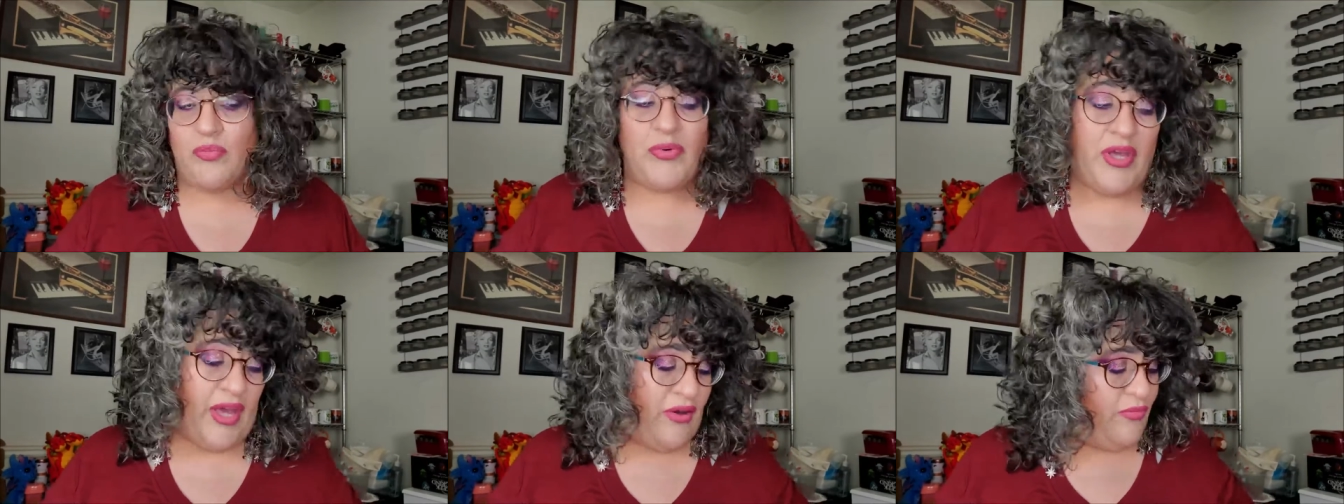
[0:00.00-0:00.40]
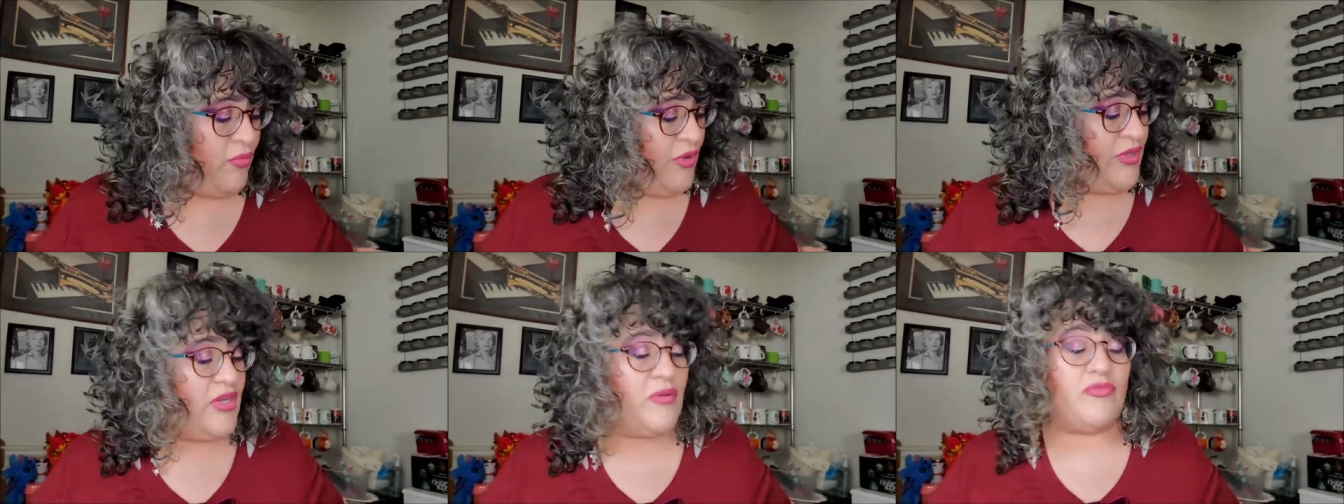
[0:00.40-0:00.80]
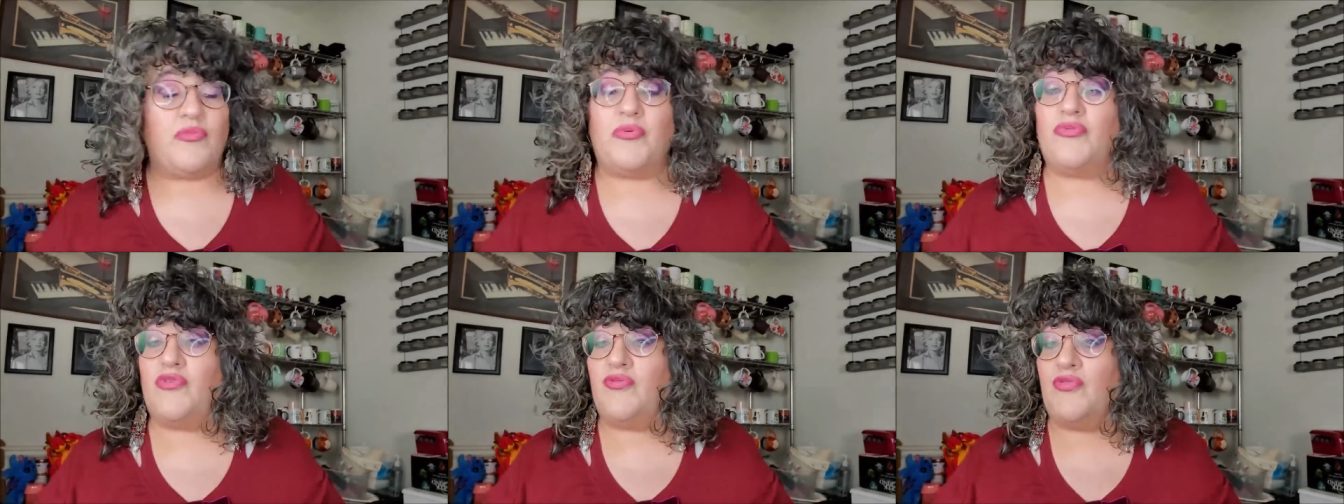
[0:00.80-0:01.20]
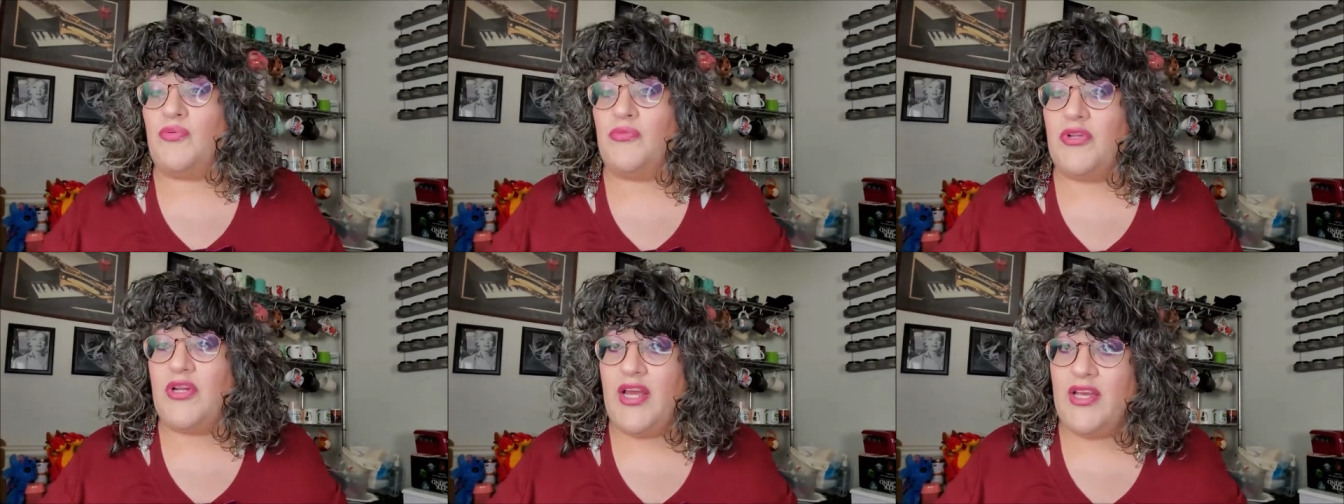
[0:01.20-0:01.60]
We have one that I'm supposed to
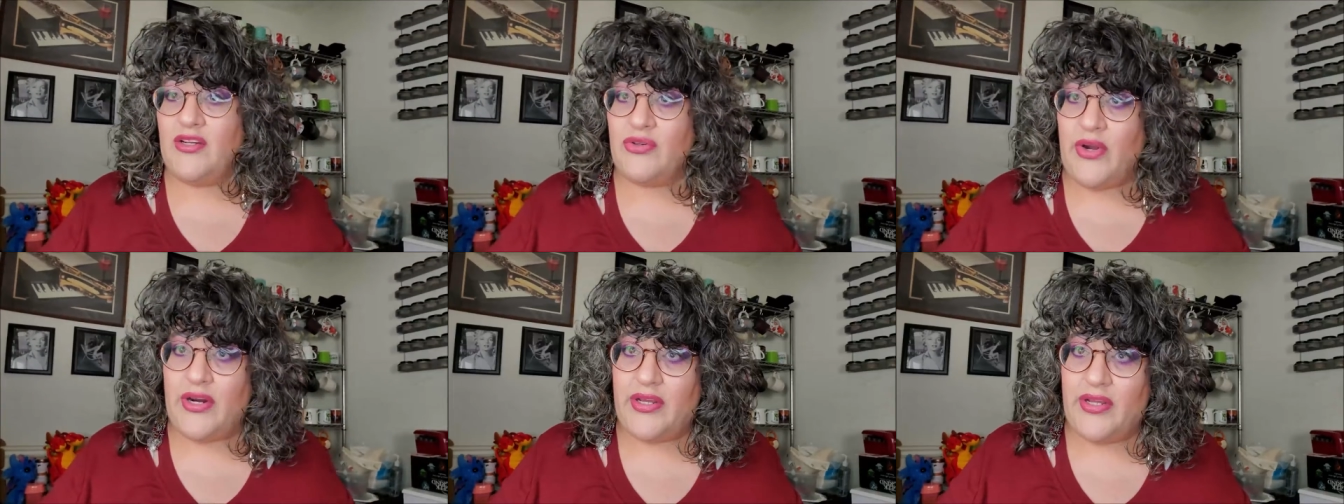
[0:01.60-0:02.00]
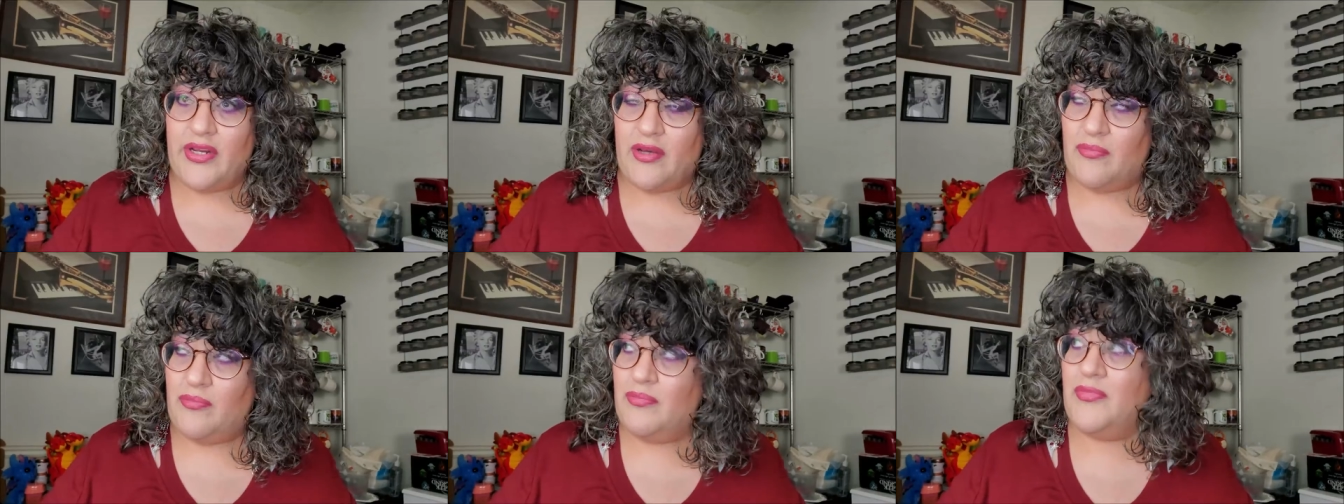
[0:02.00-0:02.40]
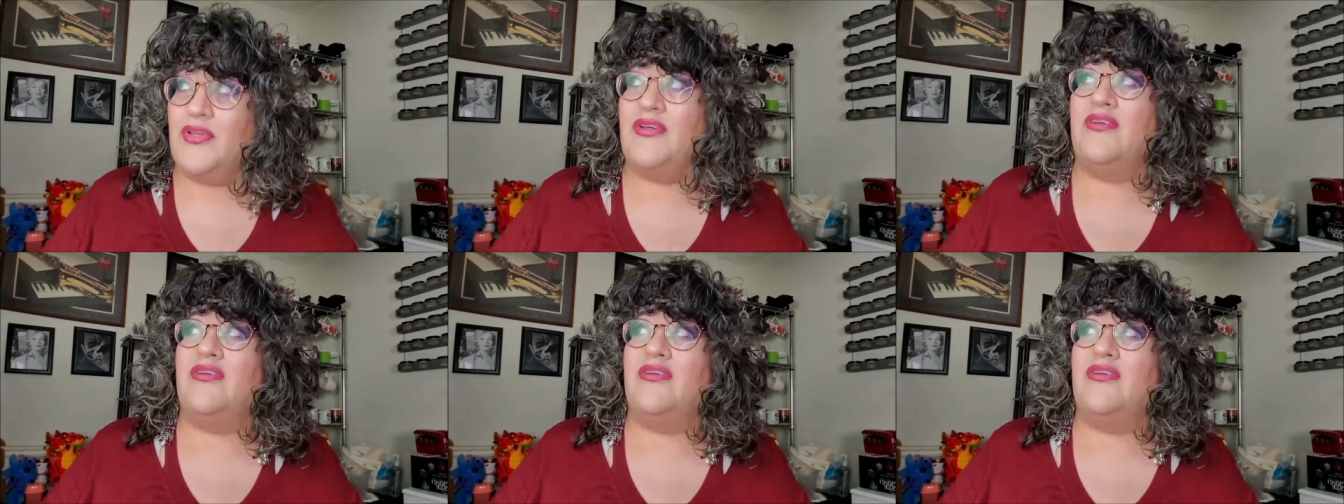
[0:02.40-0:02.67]
film today and try to get up